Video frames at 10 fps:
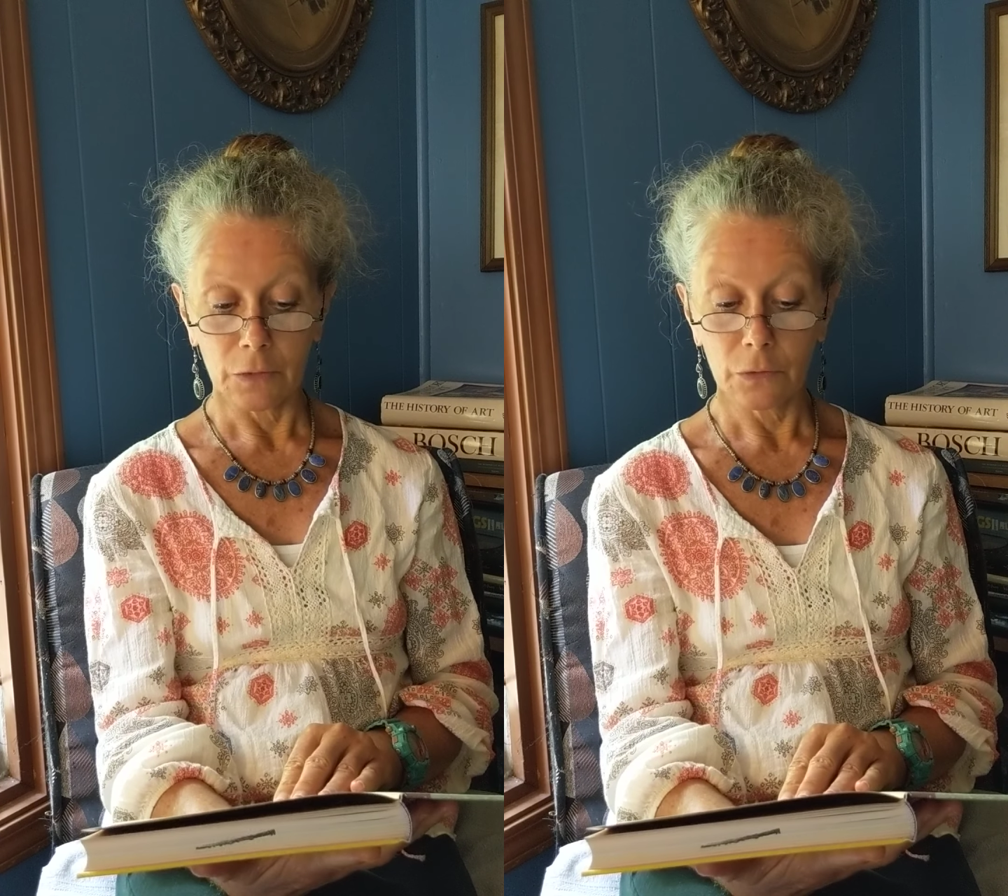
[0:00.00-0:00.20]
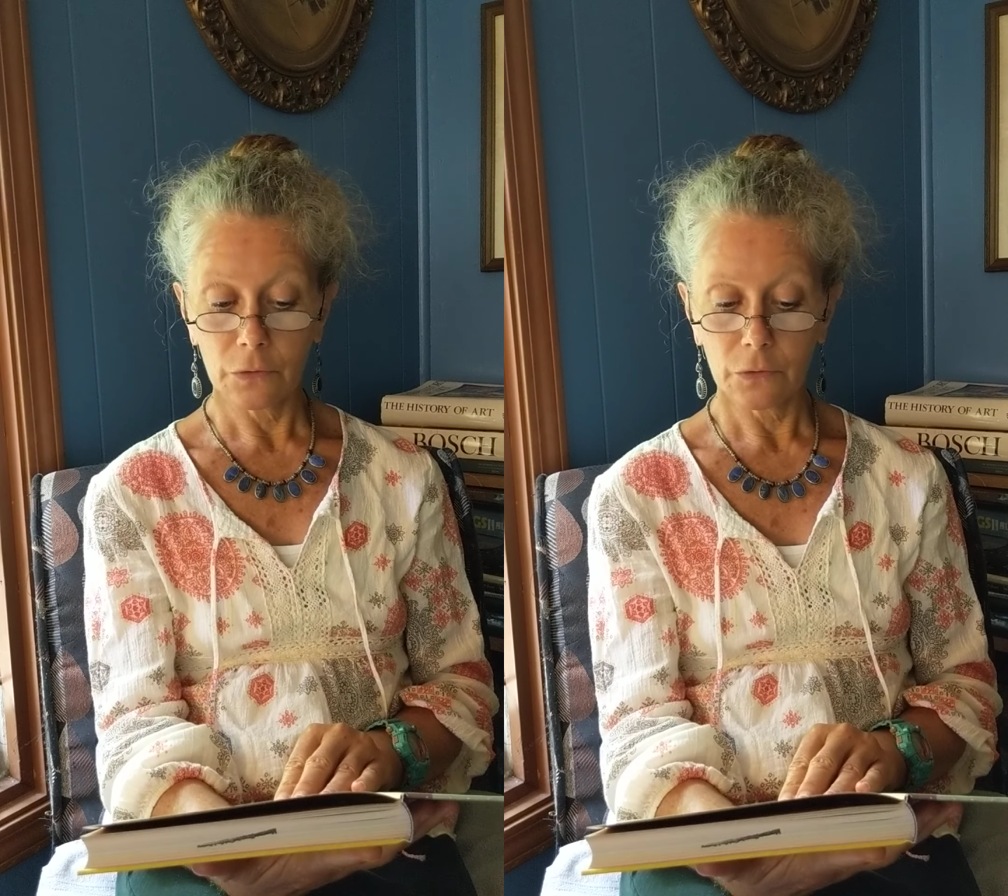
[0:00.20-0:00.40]

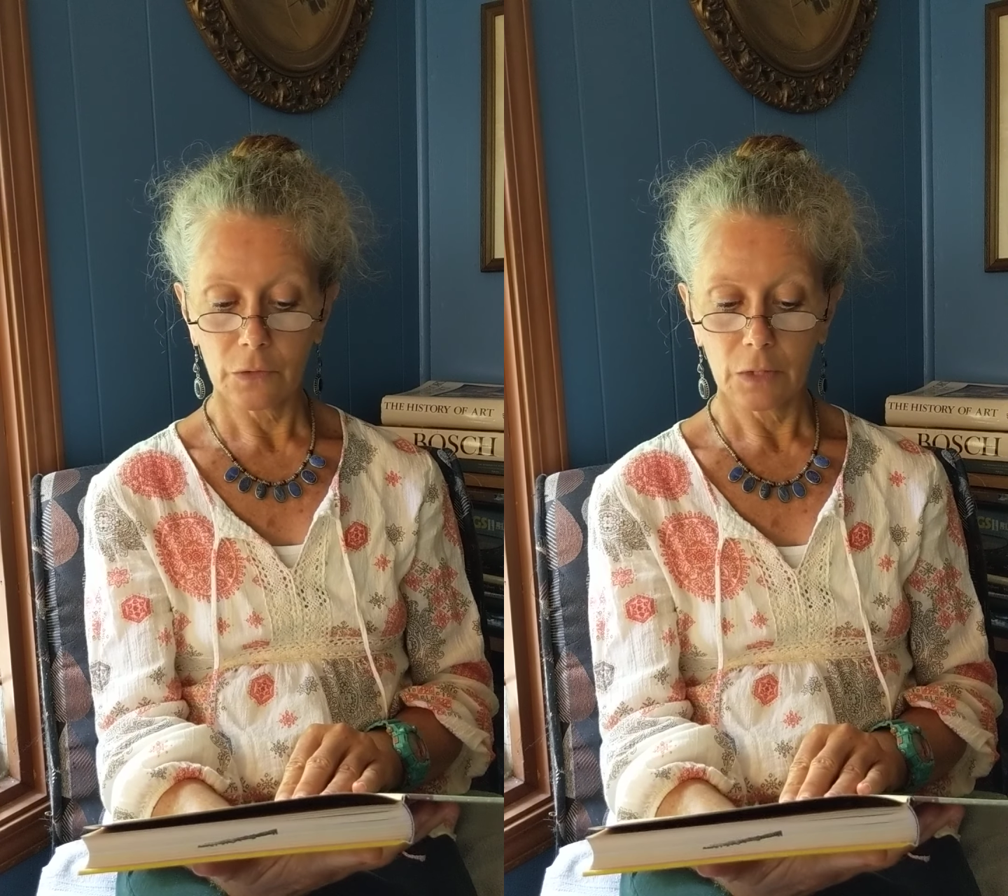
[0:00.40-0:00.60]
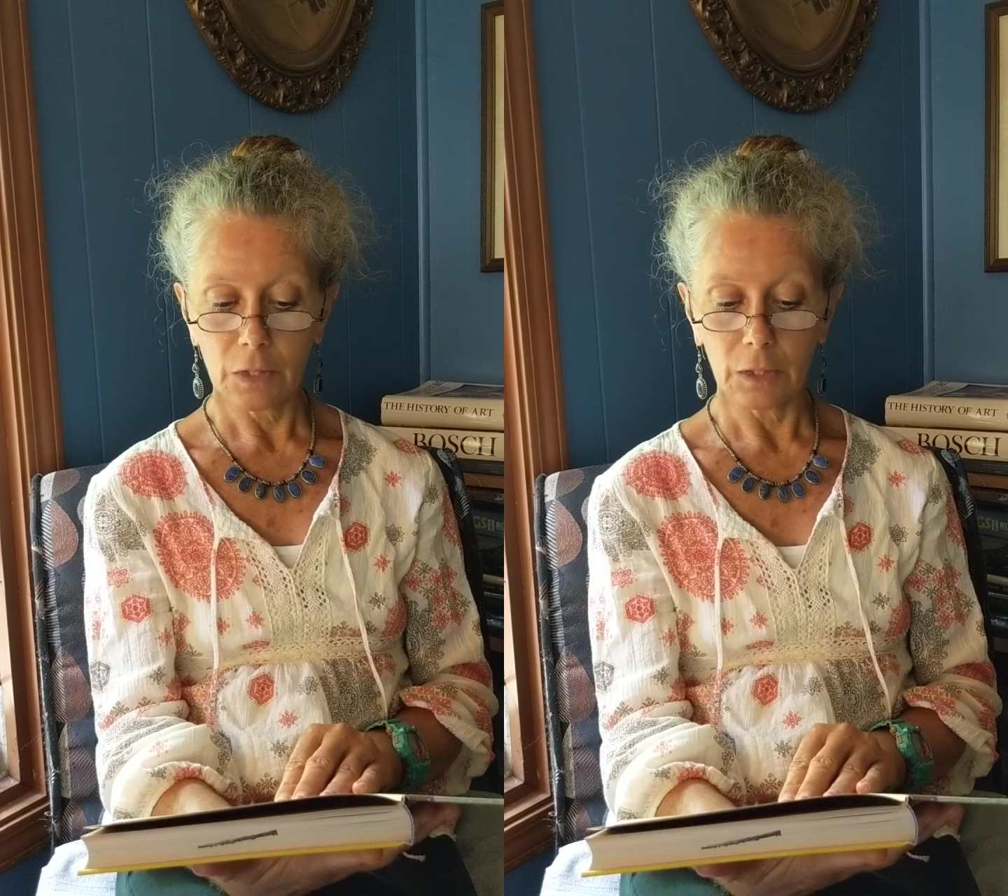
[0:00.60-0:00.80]
is
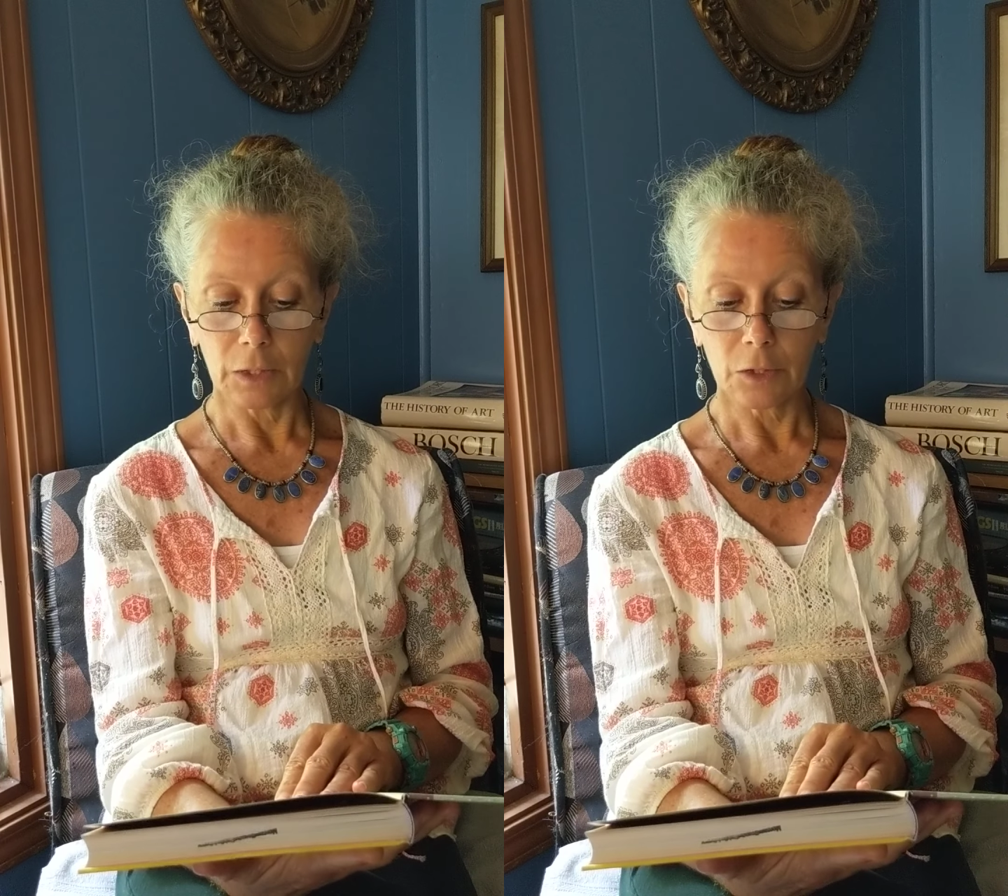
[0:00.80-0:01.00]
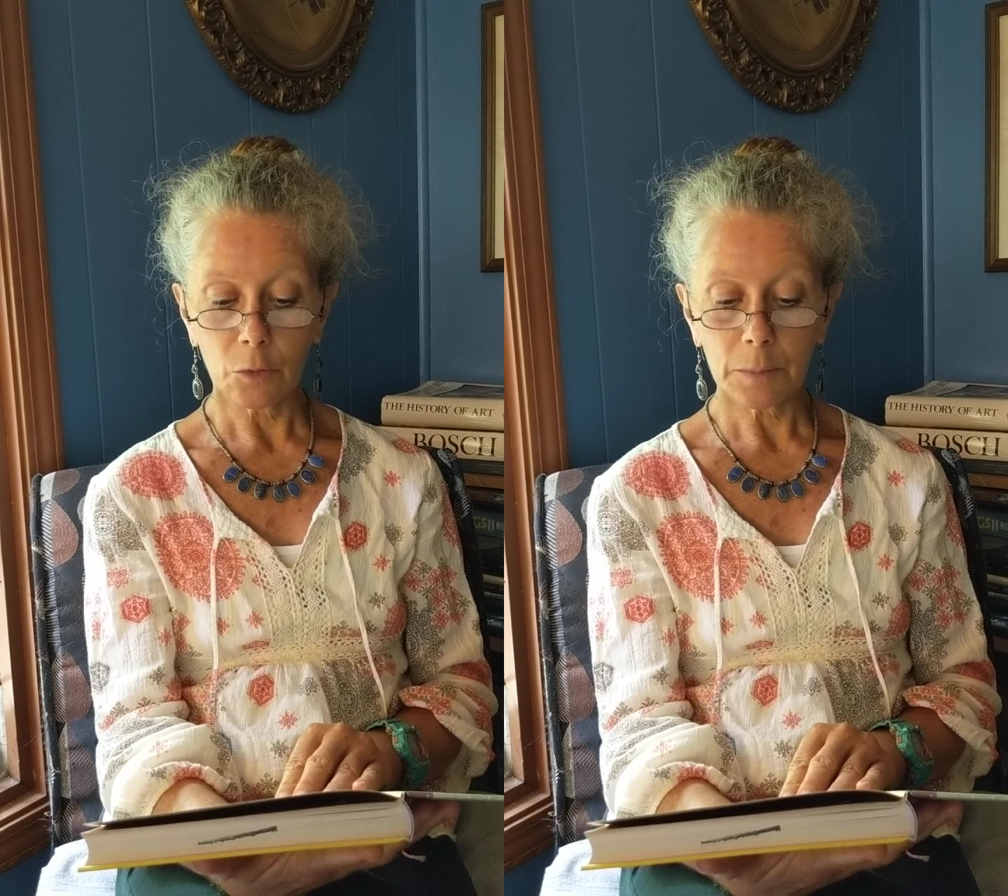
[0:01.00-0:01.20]
a
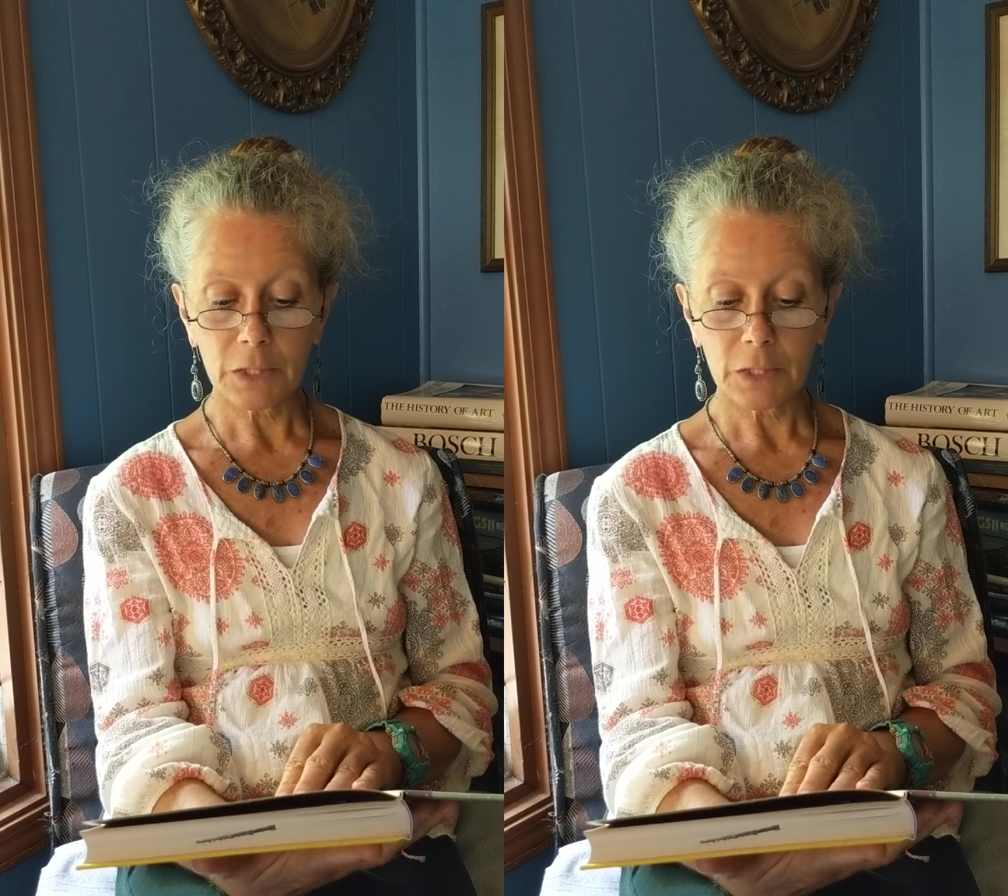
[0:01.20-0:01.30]
little